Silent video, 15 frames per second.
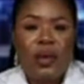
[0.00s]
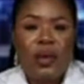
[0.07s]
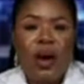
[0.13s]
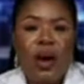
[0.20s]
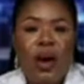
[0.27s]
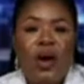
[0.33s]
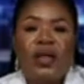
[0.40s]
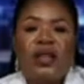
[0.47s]

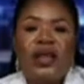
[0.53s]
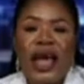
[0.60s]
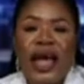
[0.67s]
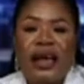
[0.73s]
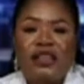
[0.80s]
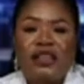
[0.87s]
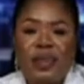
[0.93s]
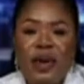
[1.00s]
on the
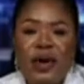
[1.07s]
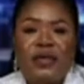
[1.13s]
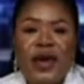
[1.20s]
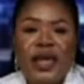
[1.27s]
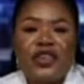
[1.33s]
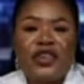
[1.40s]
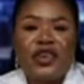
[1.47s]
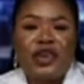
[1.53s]

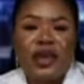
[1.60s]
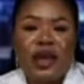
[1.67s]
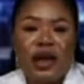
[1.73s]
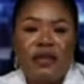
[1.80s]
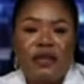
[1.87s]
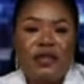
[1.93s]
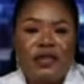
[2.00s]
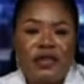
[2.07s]
exploration
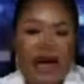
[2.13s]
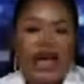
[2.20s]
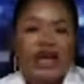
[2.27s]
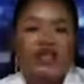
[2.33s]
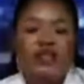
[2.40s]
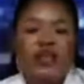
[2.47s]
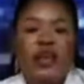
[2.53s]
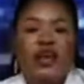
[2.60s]
of
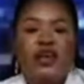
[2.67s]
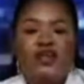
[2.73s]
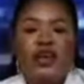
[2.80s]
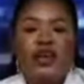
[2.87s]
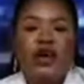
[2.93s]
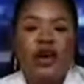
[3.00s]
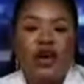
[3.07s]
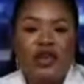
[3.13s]
grains to
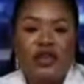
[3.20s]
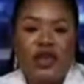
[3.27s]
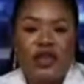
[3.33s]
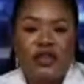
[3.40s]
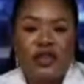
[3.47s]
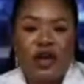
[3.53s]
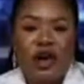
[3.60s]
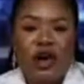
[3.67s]
the
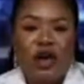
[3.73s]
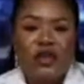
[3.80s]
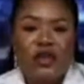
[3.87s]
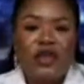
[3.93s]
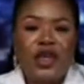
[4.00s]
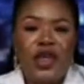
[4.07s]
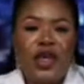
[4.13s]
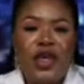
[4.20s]
countries of
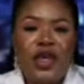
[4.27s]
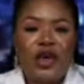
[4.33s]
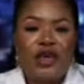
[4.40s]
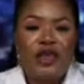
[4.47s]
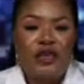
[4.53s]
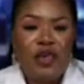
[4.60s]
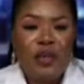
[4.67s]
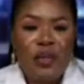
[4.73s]
the
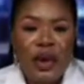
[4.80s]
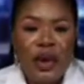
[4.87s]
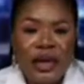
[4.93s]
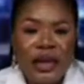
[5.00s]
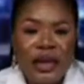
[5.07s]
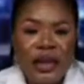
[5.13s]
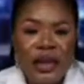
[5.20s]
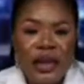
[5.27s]

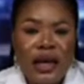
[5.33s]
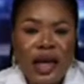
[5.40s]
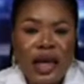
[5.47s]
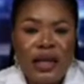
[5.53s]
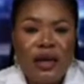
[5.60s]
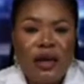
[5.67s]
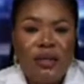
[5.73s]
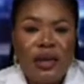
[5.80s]
European
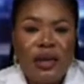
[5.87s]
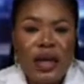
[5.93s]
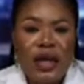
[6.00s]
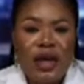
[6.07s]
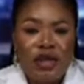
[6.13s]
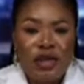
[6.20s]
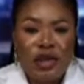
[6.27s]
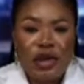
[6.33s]
Economic
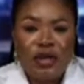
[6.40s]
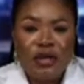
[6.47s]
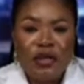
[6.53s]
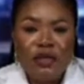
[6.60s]
Union.